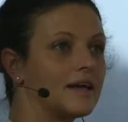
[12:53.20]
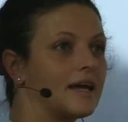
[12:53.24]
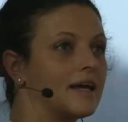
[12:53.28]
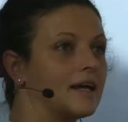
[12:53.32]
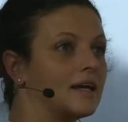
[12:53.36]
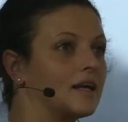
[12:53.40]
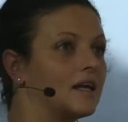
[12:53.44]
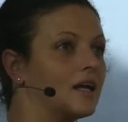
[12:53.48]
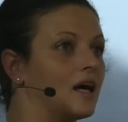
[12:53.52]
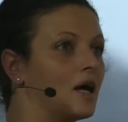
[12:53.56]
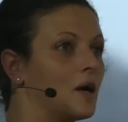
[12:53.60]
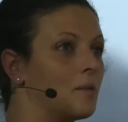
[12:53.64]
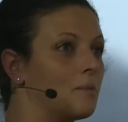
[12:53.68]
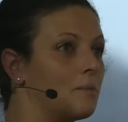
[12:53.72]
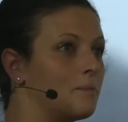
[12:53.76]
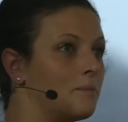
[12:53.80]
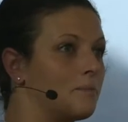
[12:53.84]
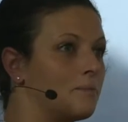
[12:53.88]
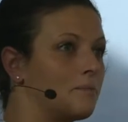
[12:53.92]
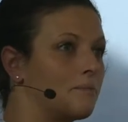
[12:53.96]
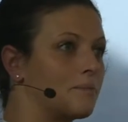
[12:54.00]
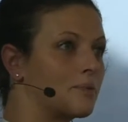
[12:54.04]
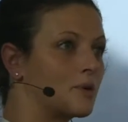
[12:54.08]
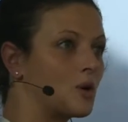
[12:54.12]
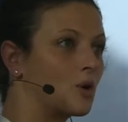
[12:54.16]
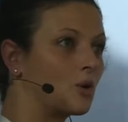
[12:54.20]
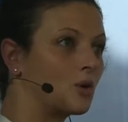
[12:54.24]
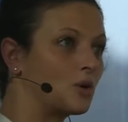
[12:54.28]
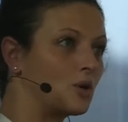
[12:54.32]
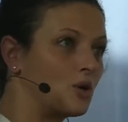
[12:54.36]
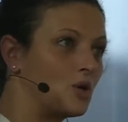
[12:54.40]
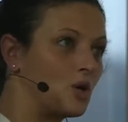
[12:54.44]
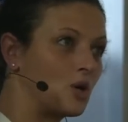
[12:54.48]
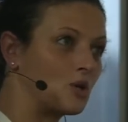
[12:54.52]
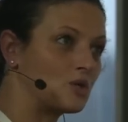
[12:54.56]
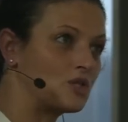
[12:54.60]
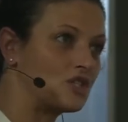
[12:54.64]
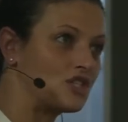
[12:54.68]
in uh,
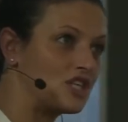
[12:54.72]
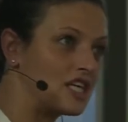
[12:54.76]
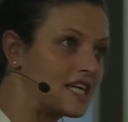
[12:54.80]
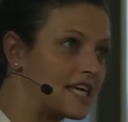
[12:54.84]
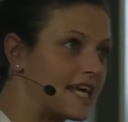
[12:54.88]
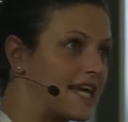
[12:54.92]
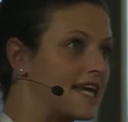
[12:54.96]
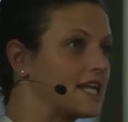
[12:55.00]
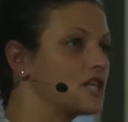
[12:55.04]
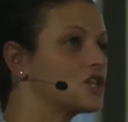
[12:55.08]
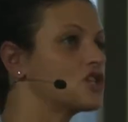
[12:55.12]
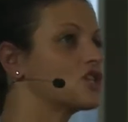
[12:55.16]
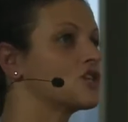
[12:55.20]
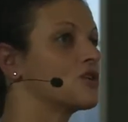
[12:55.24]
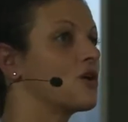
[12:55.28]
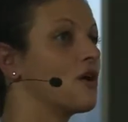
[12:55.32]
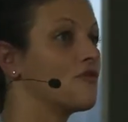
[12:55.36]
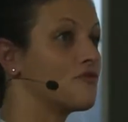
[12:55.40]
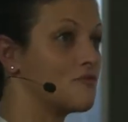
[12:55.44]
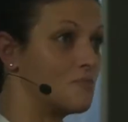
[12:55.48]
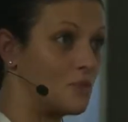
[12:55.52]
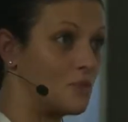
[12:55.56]
prognostication of